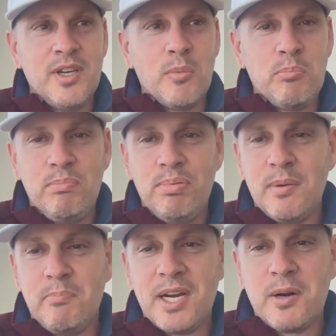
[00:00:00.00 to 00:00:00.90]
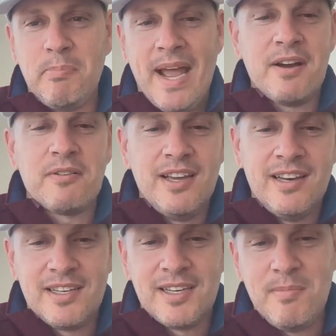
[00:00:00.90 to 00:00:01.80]
you know, put a bigger battery
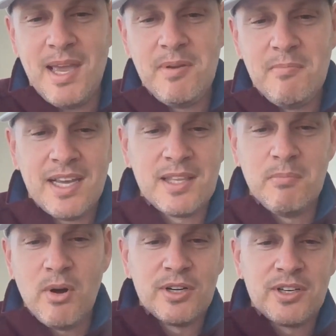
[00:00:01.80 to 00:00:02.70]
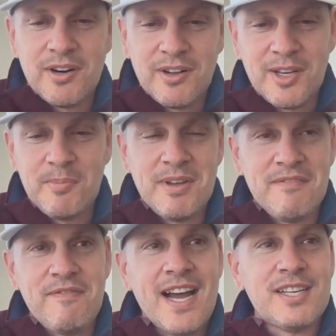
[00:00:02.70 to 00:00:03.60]
in it to maybe make the motor turn a little
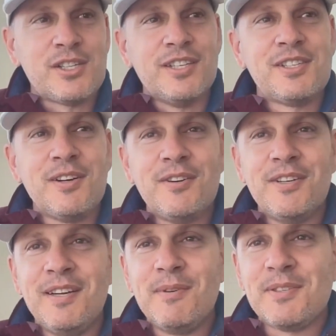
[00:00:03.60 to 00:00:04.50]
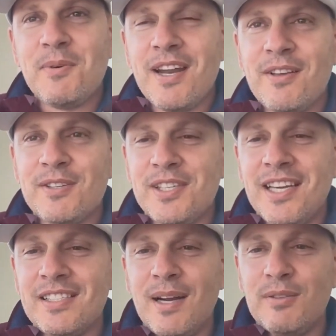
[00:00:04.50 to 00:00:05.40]
bit faster. So it was one of those
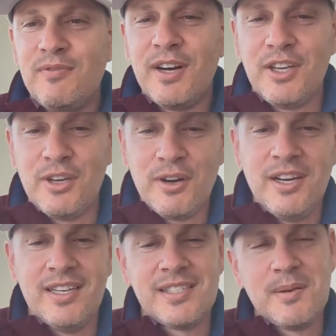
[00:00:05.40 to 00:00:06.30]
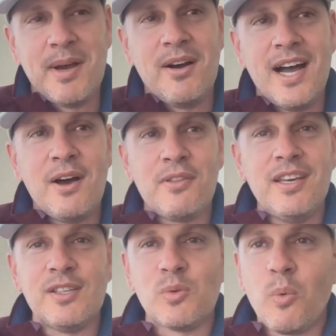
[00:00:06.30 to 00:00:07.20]
things that I was very curious about how
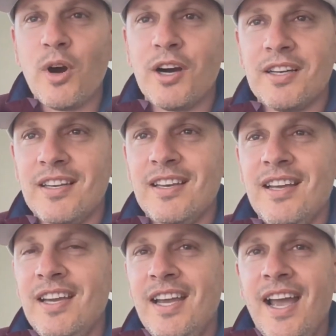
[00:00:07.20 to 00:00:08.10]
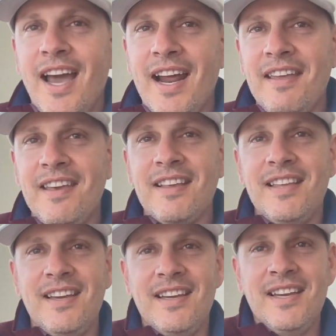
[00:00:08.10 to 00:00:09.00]
things worked. And I
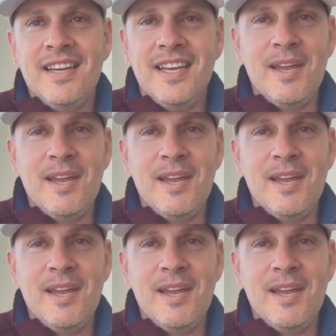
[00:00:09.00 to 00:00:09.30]
think that